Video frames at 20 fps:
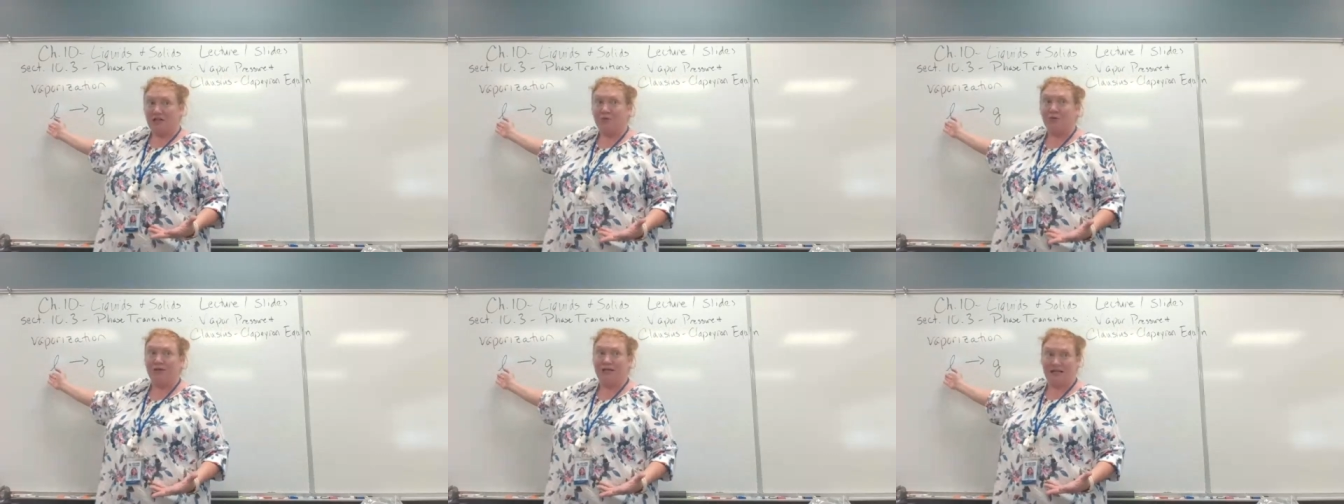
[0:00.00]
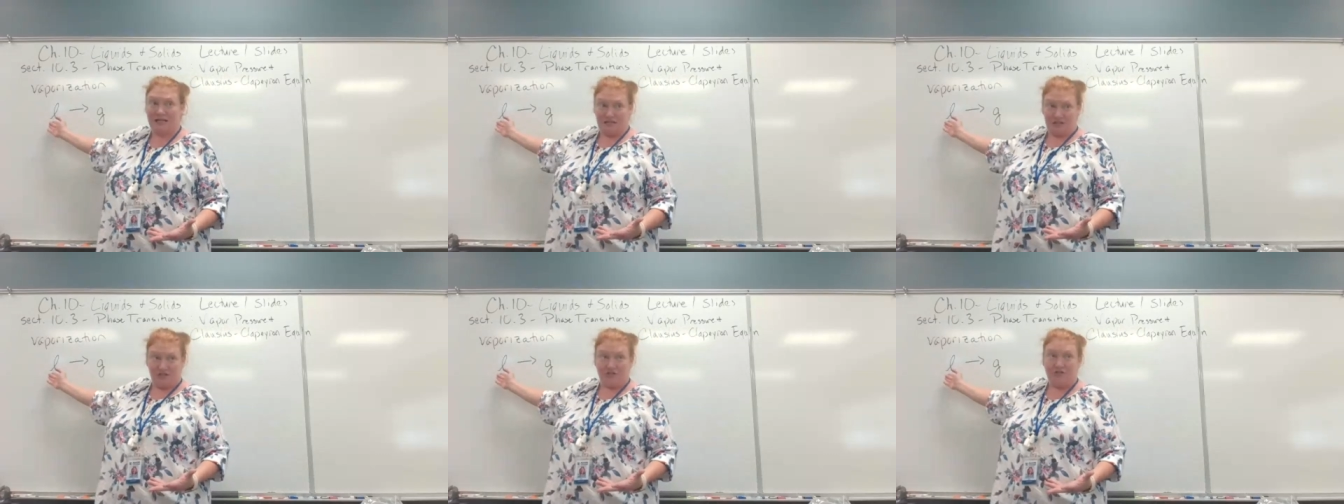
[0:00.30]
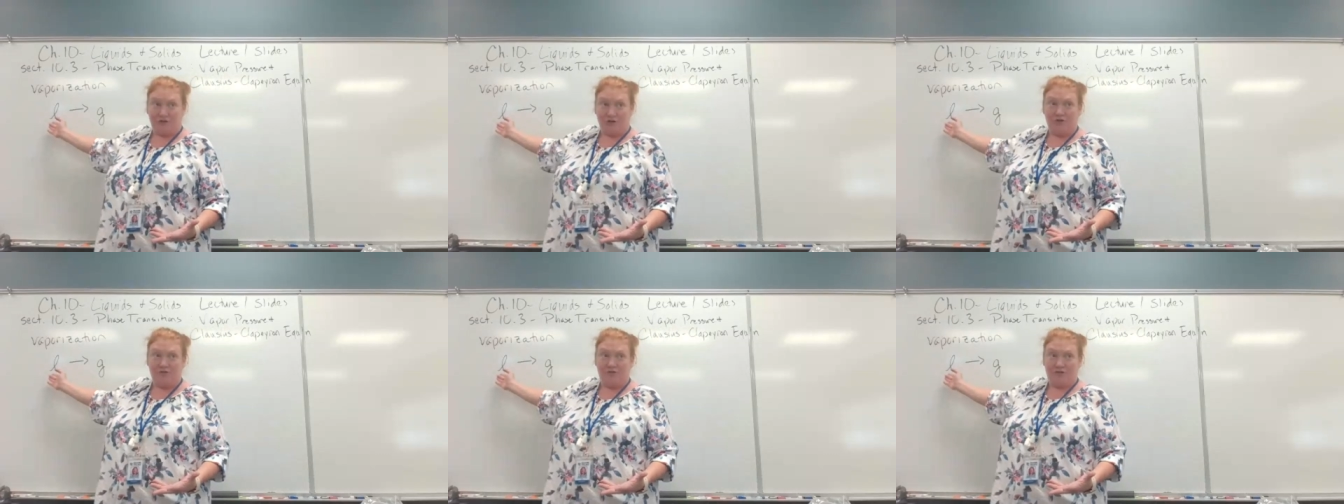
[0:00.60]
the liquid
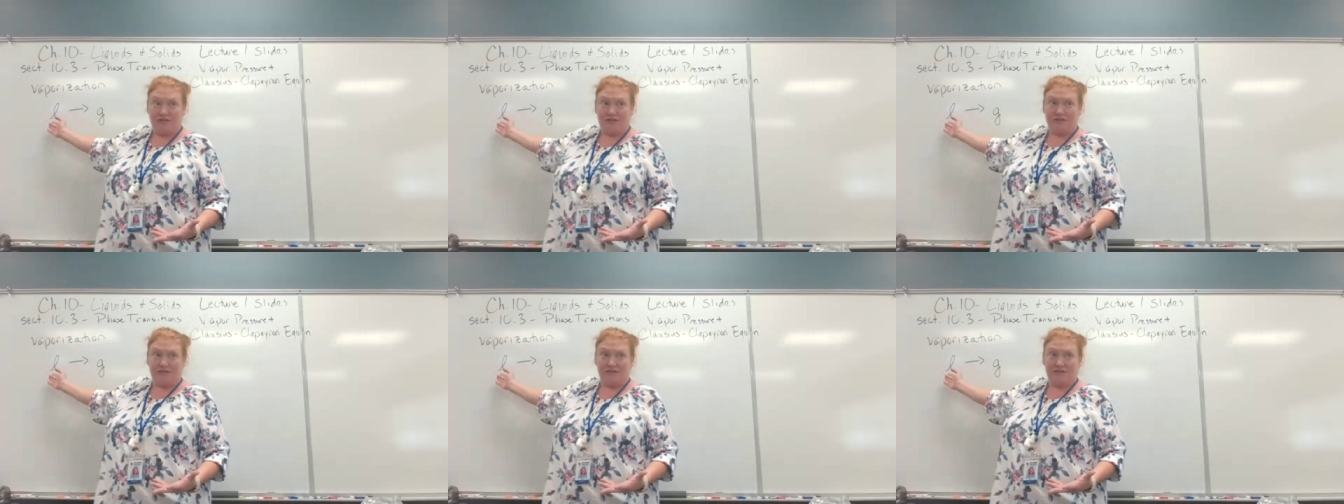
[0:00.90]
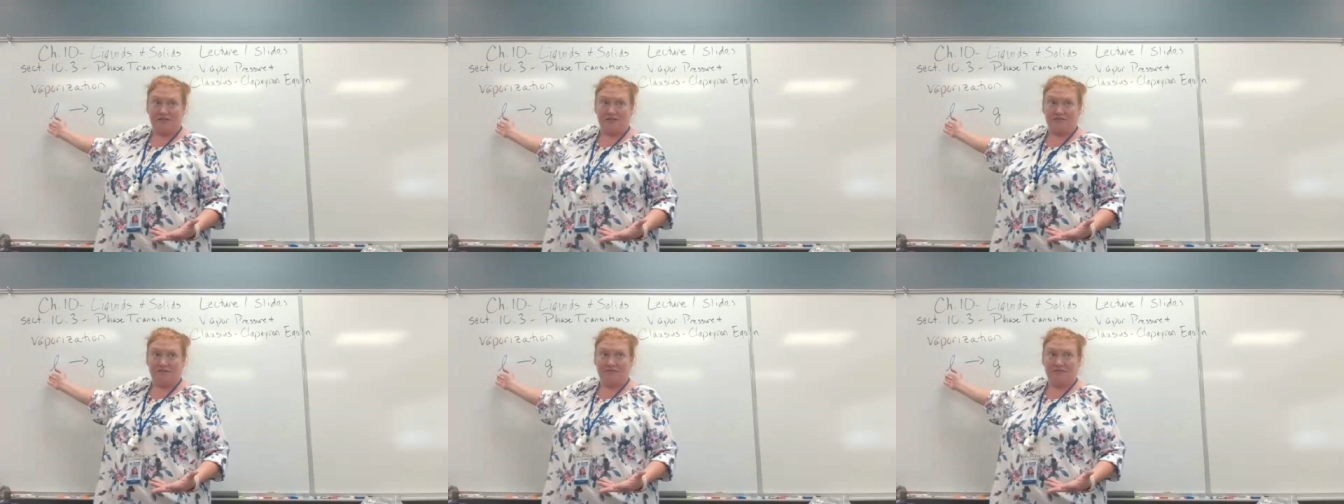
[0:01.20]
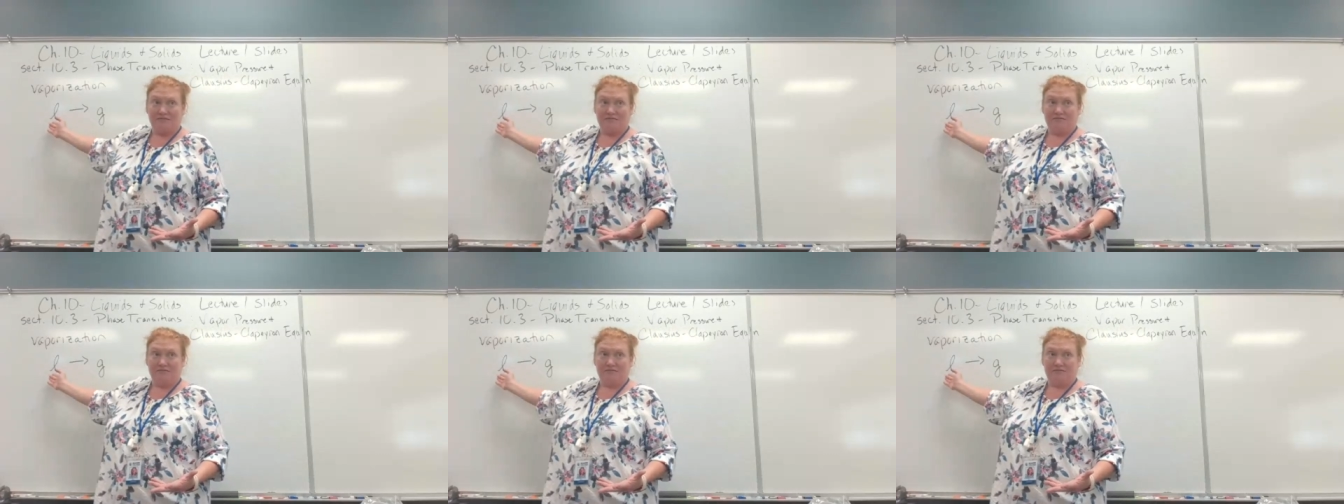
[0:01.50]
at the
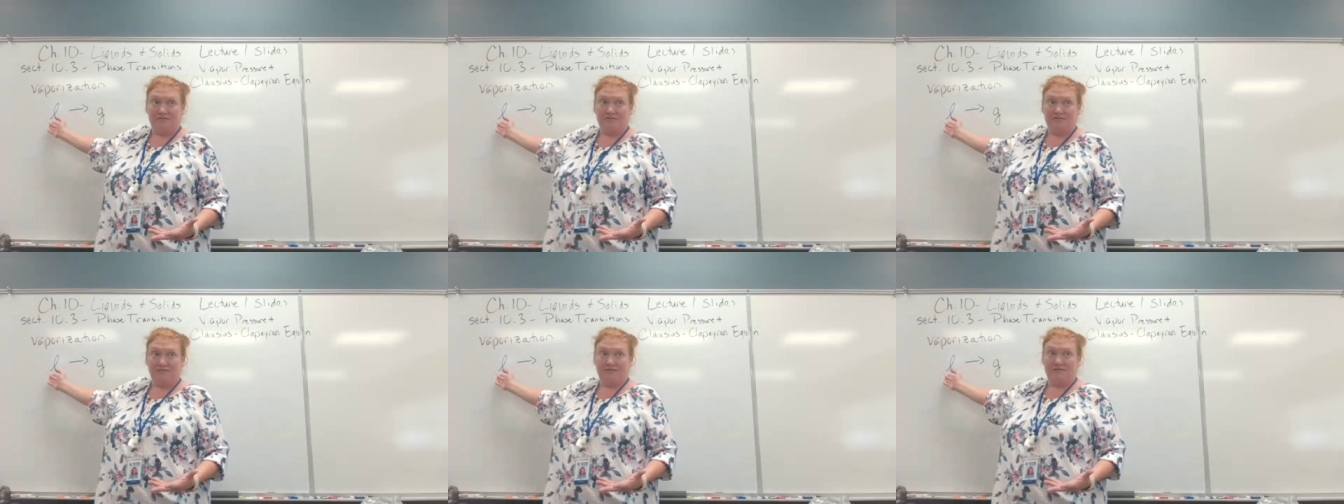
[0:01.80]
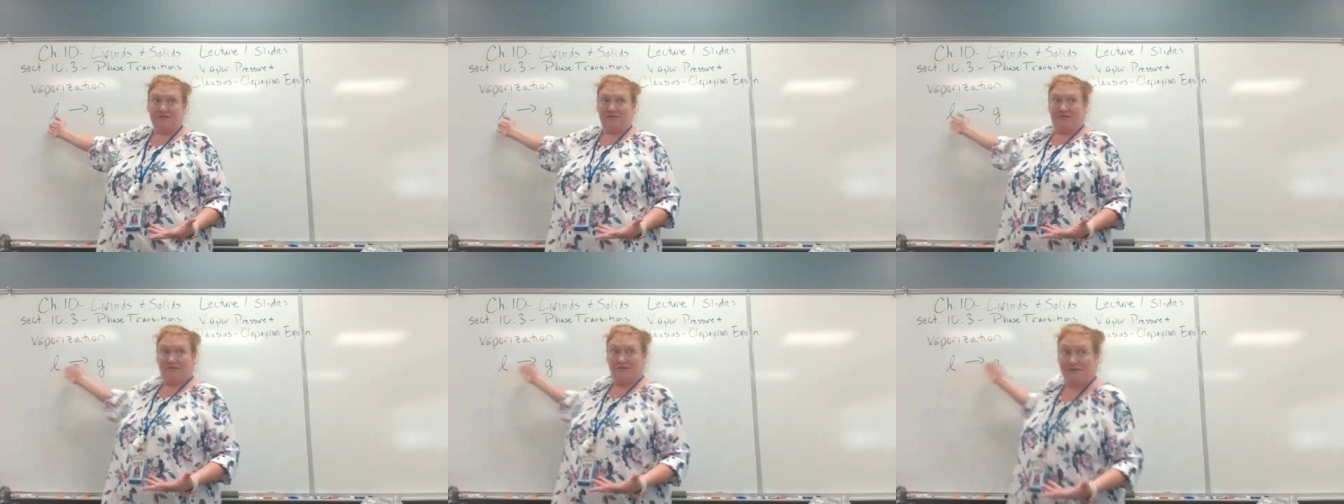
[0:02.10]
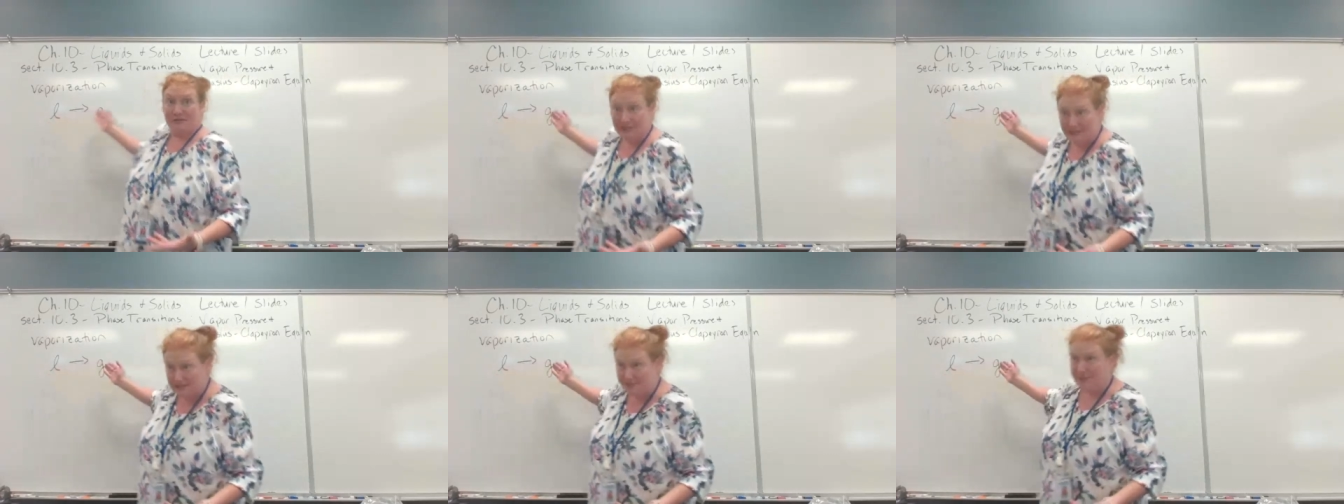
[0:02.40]
surface
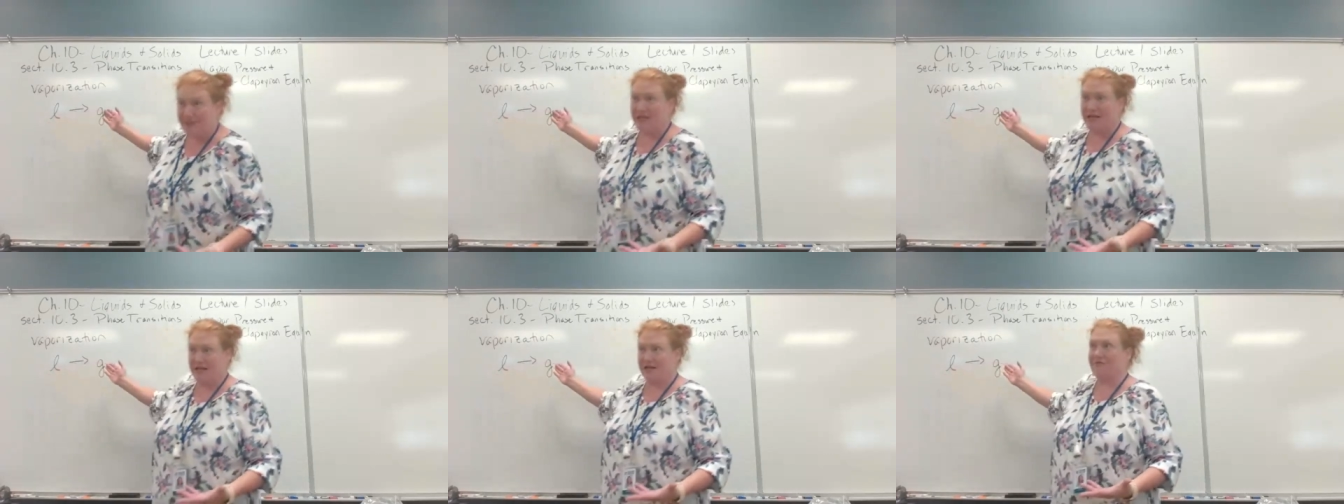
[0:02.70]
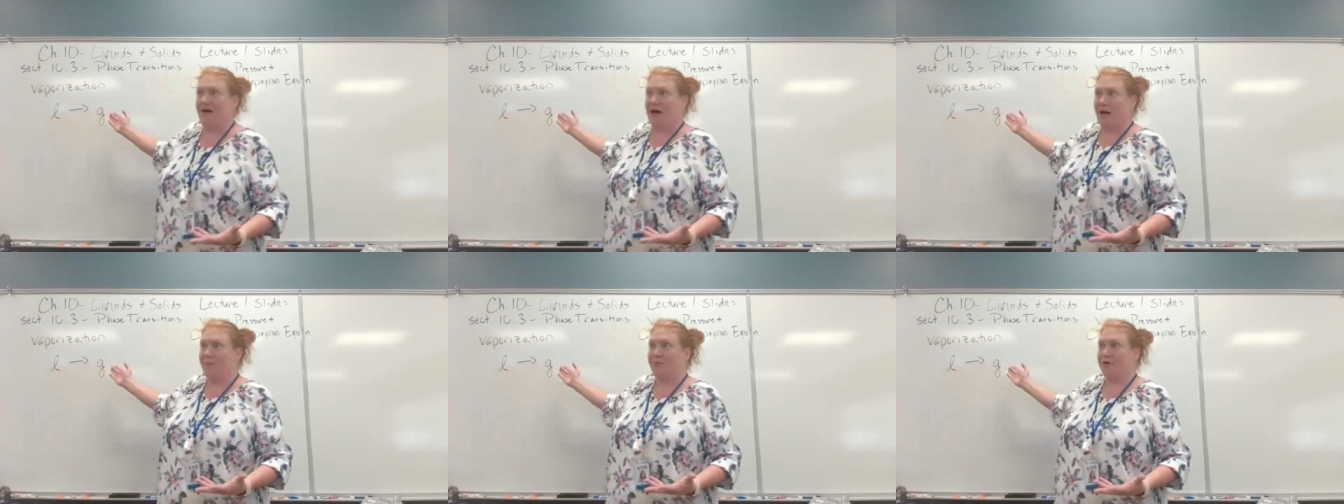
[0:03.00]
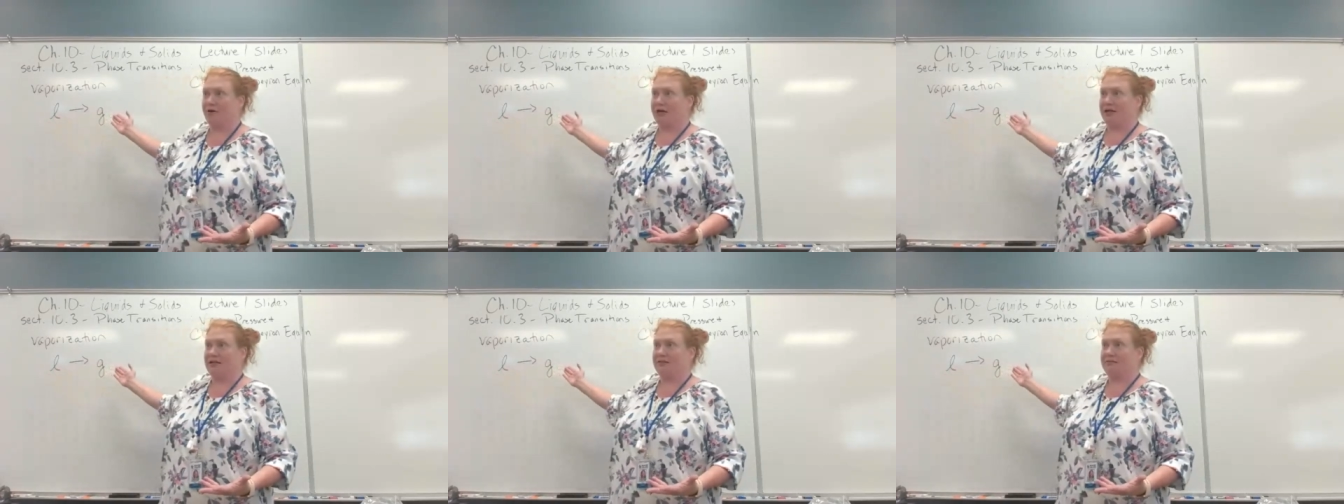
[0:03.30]
is being
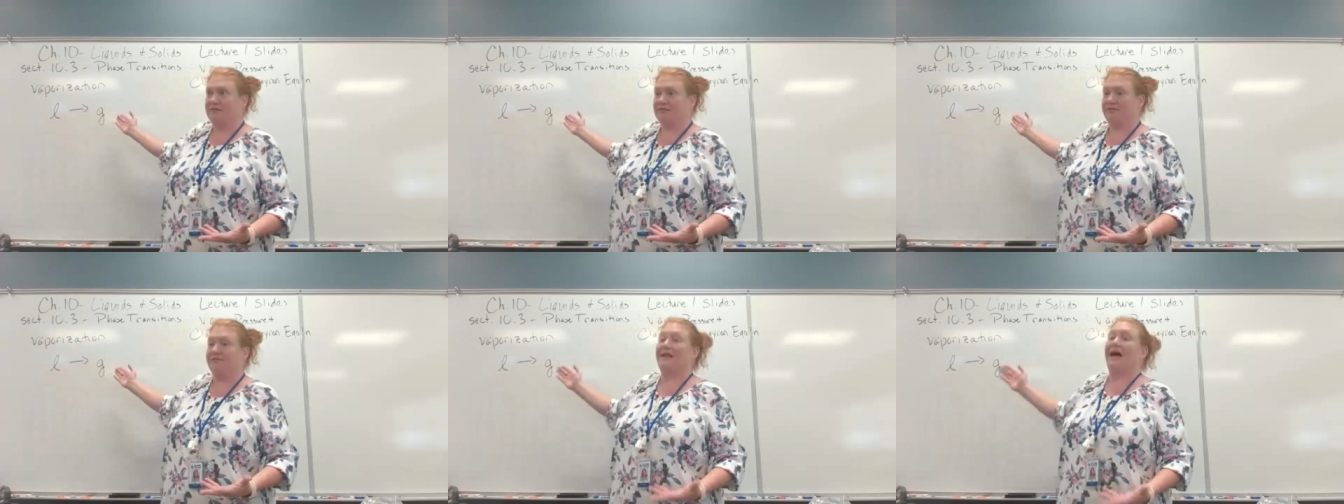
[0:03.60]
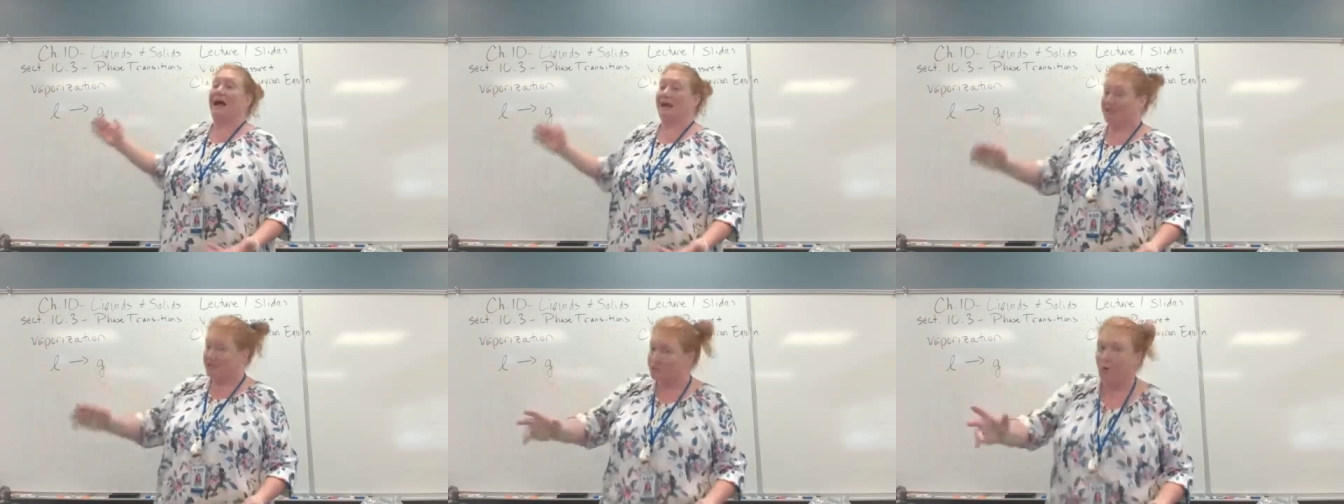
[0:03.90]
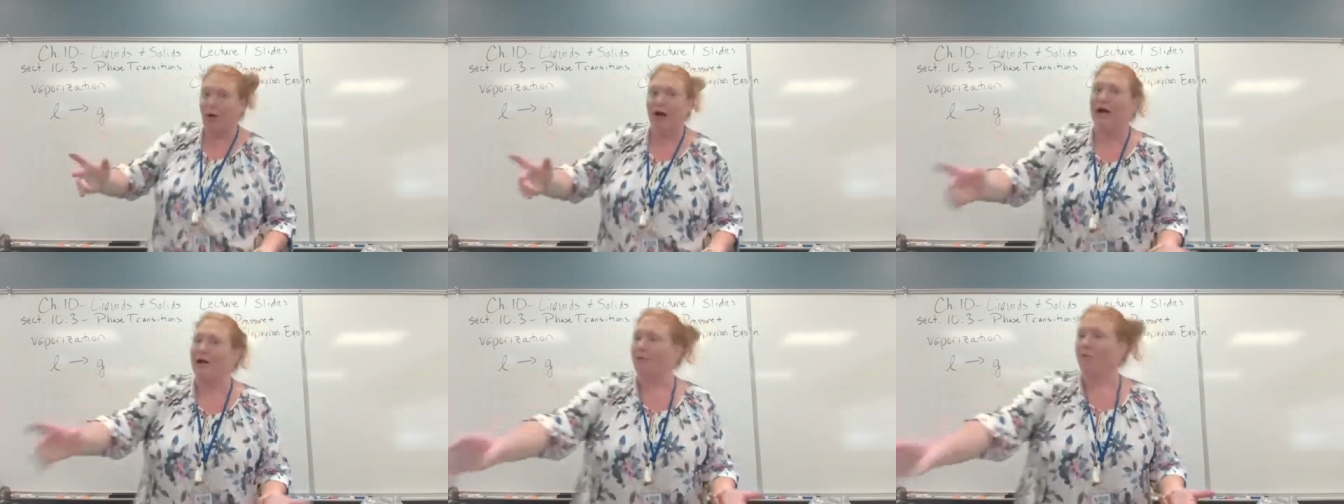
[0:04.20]
evaporated.
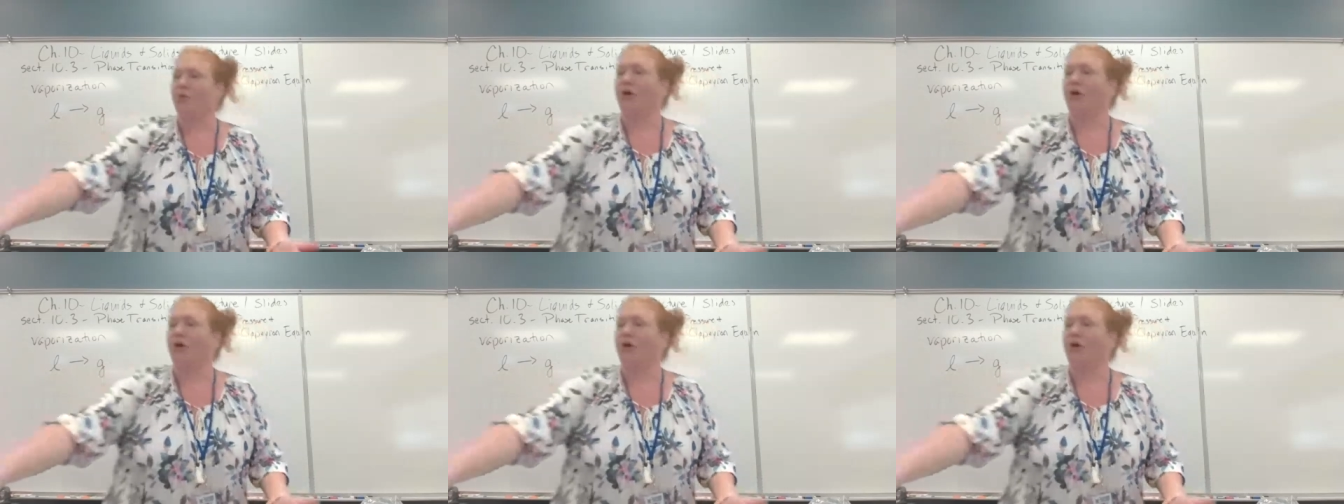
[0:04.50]
That is